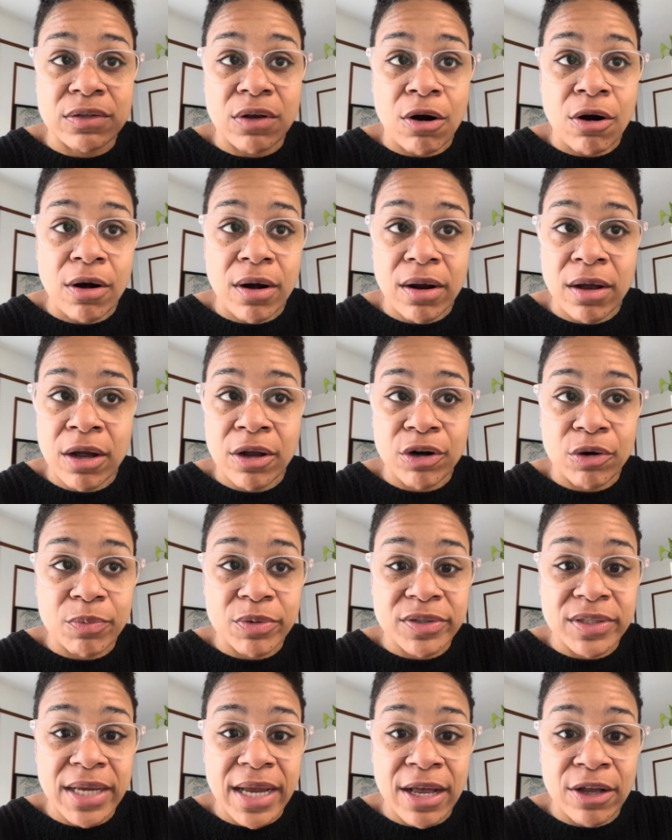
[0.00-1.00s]
are 100%
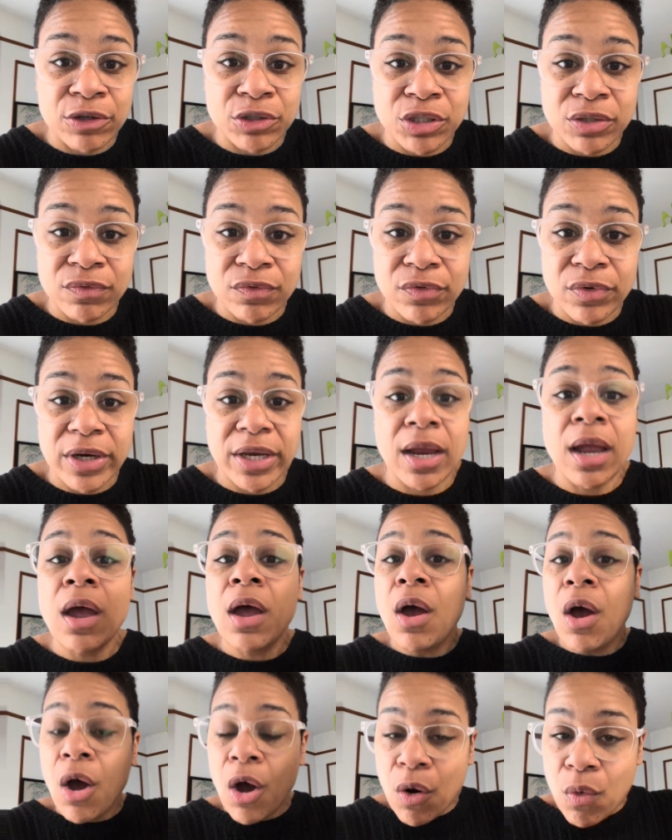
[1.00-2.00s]
allergen free.
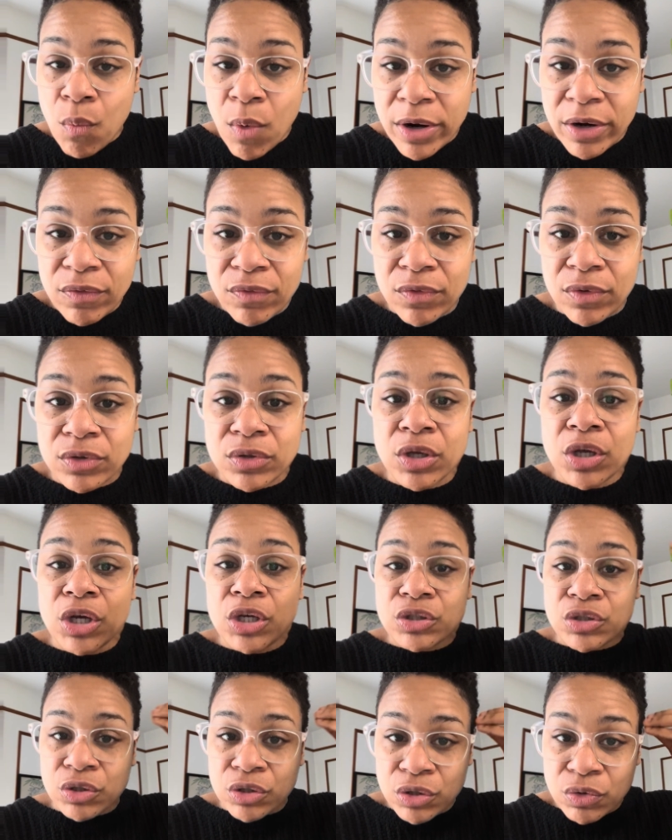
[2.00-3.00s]
Wonderful.
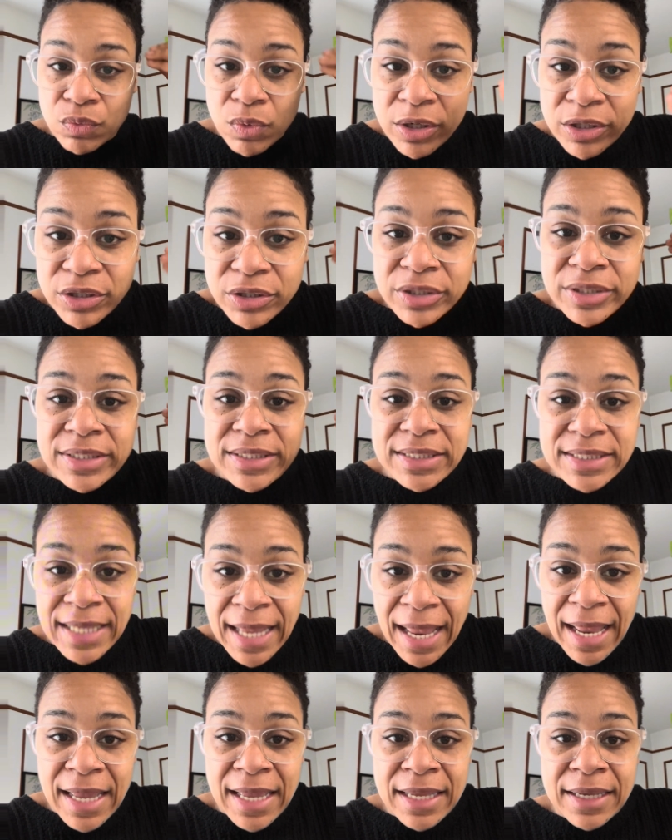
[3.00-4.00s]
So you
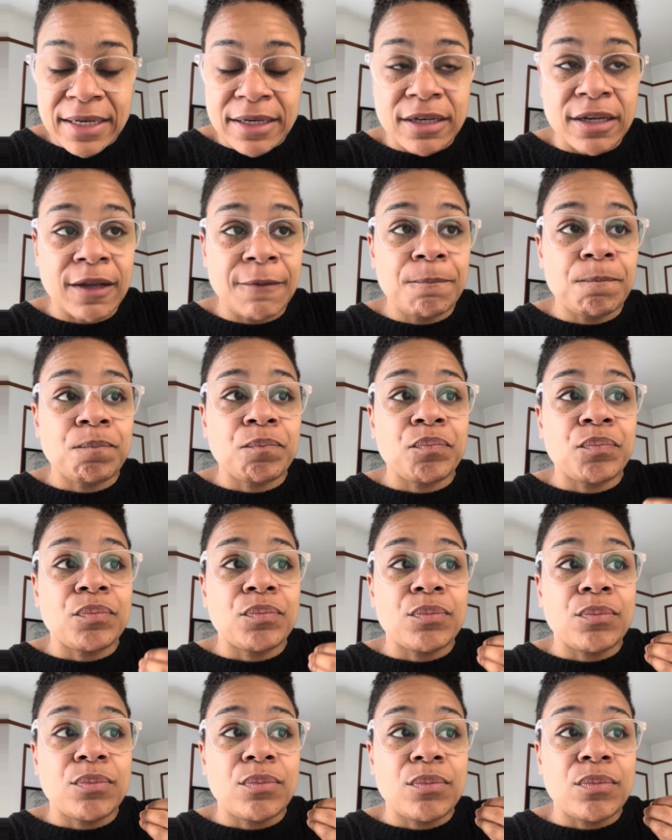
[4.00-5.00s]
understand
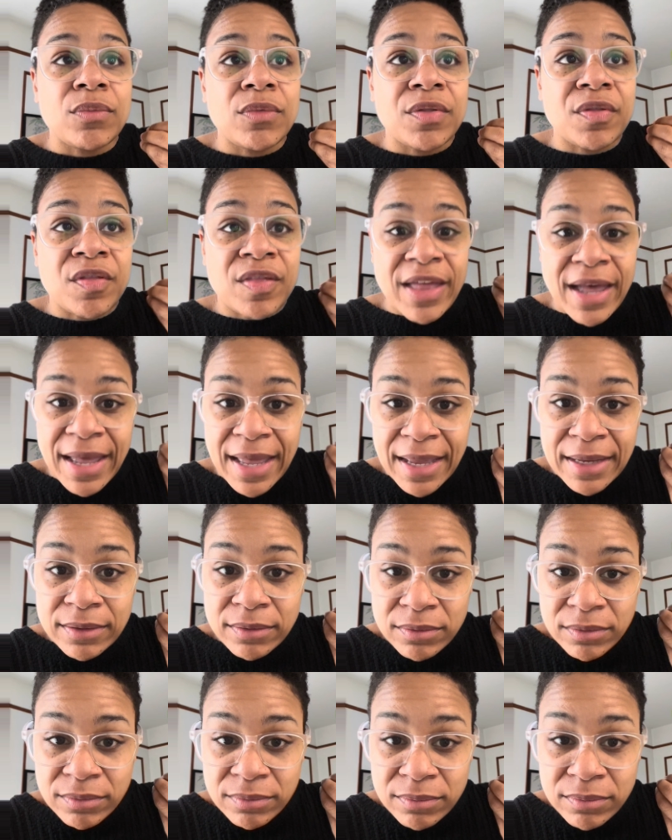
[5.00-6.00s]
that
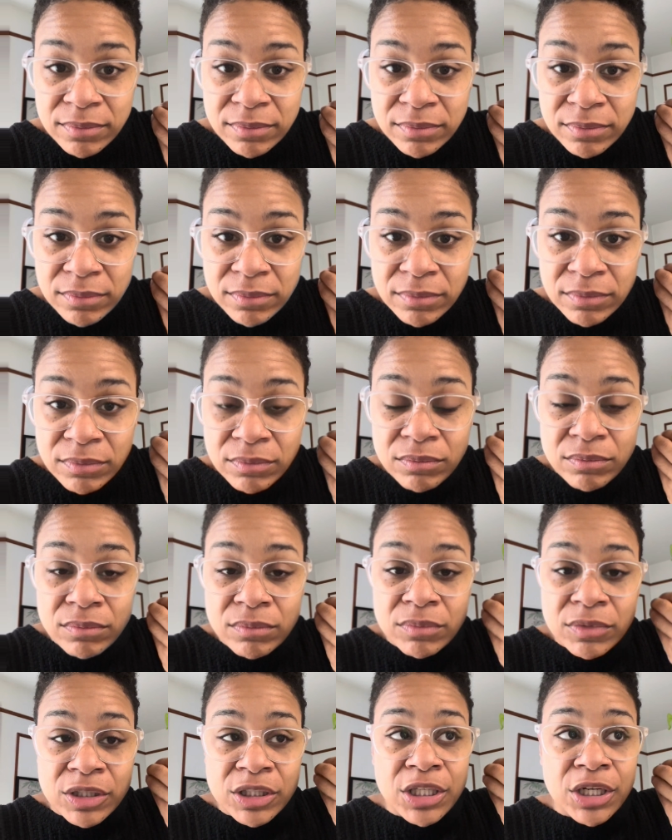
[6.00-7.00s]

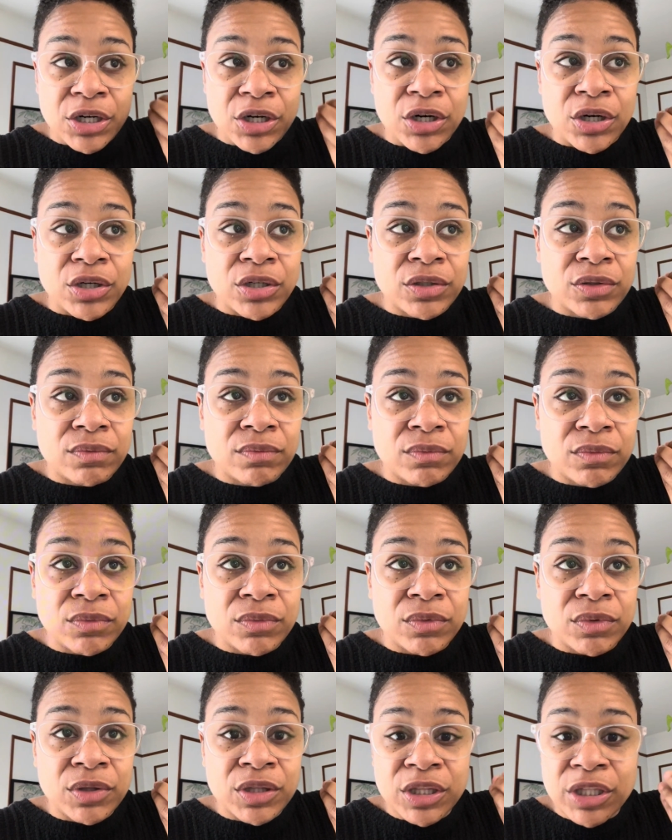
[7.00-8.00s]
there
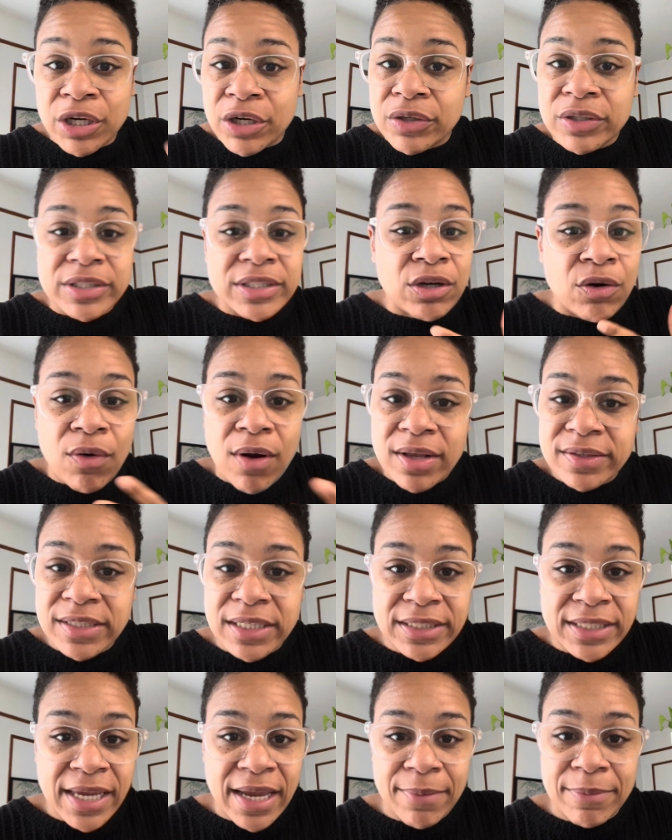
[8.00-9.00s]
is
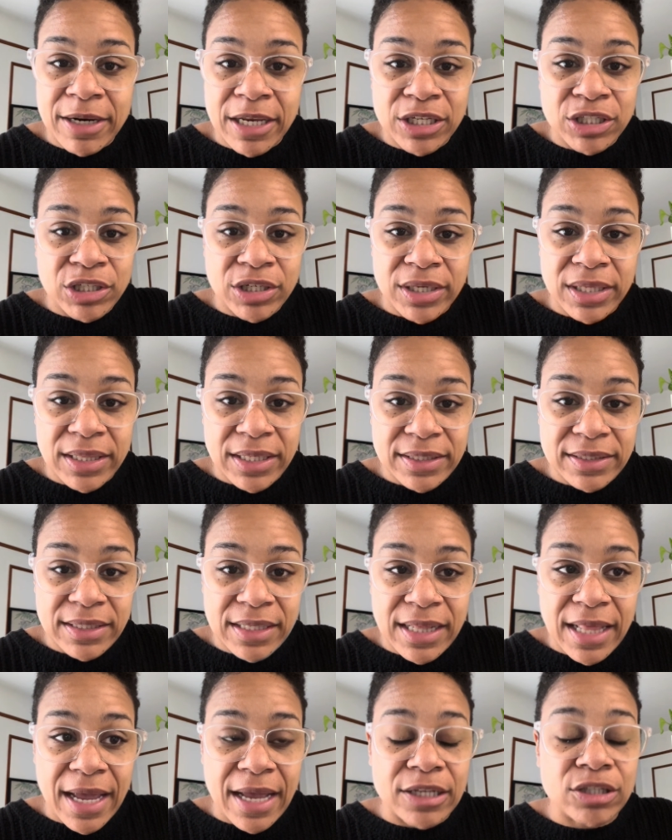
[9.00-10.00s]
cross-contamination in this and
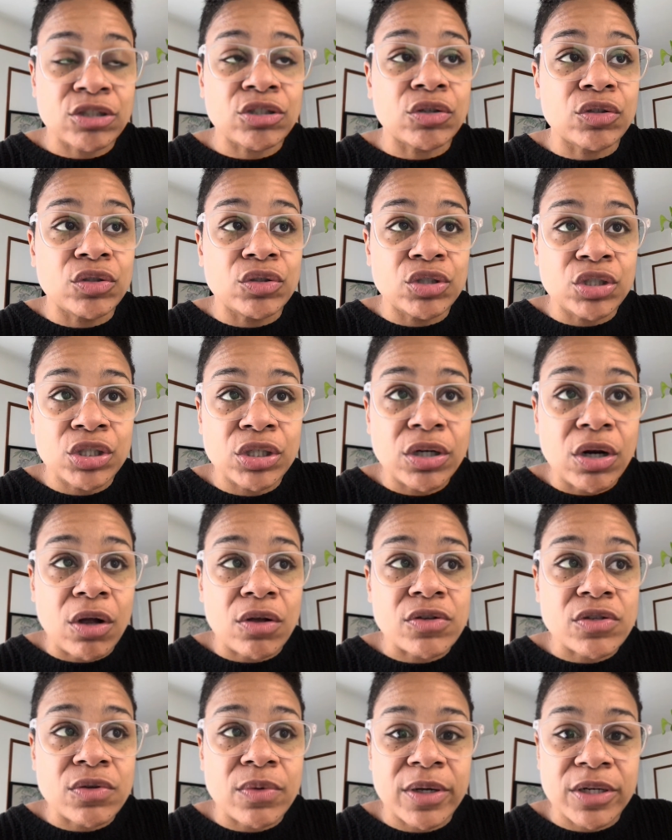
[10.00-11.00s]
that. So you should
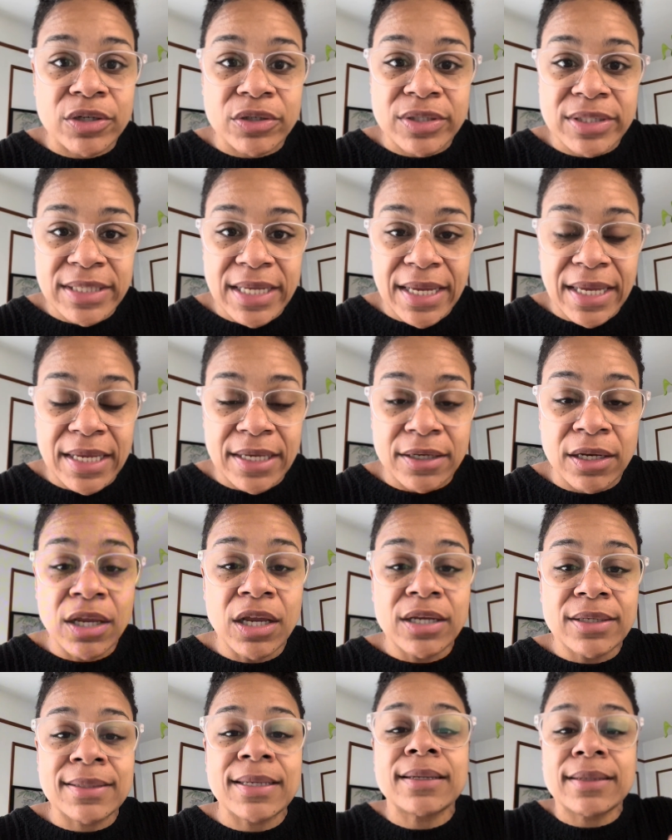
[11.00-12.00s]
also understand
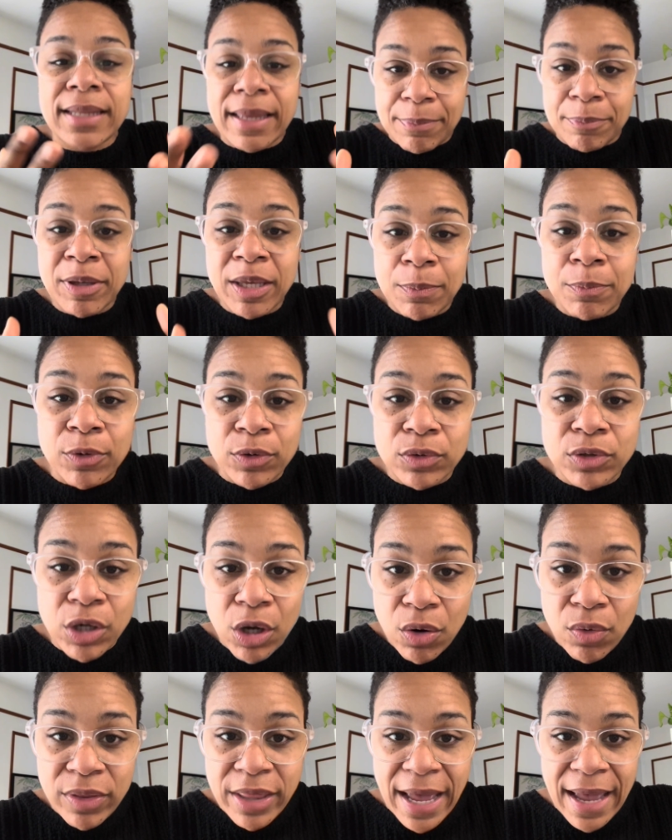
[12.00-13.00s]
to let people
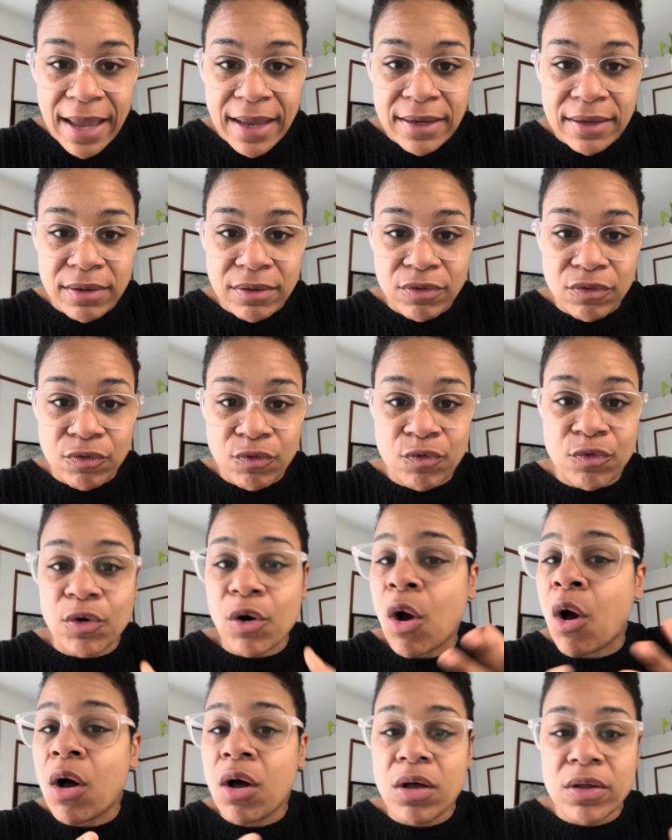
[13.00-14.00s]
know that for
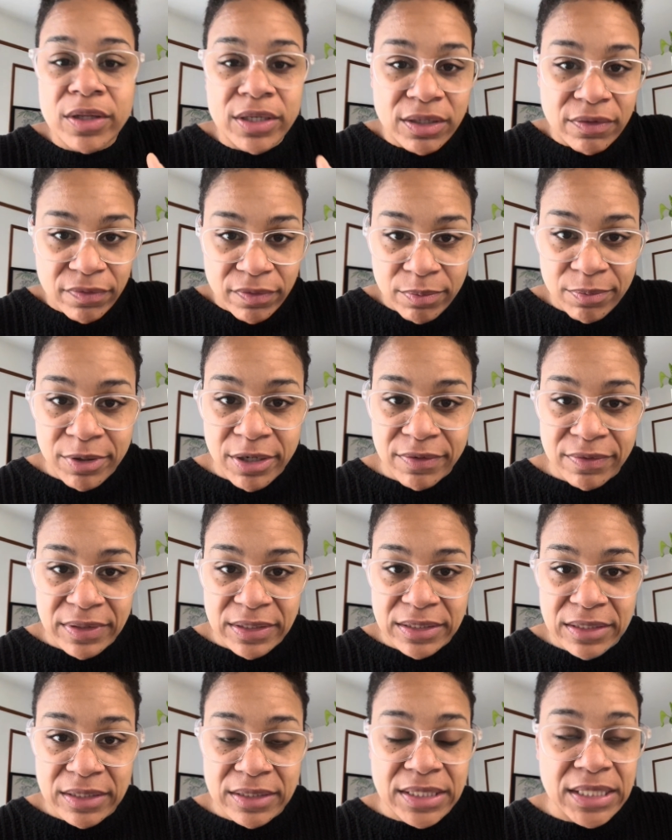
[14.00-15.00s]
all the different
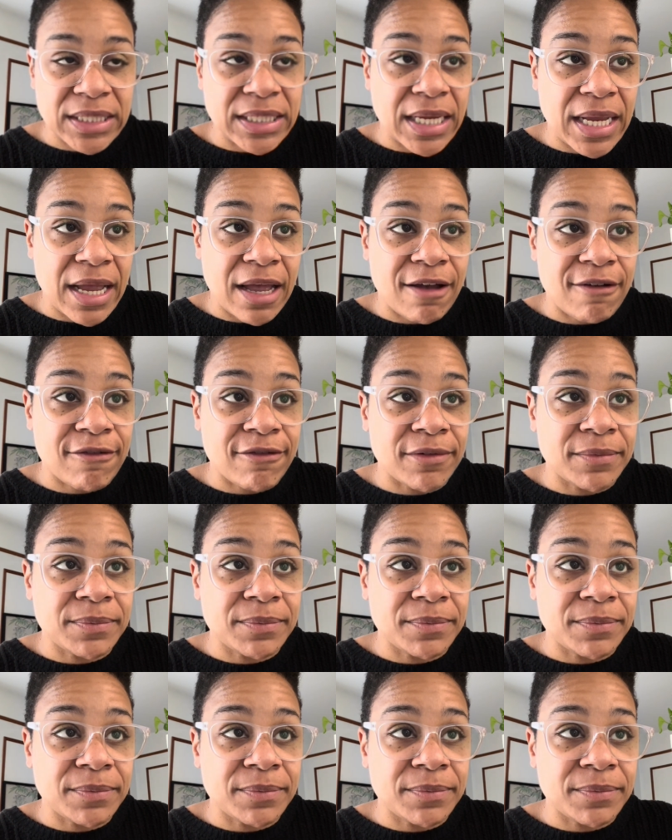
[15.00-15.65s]
preferences that they have.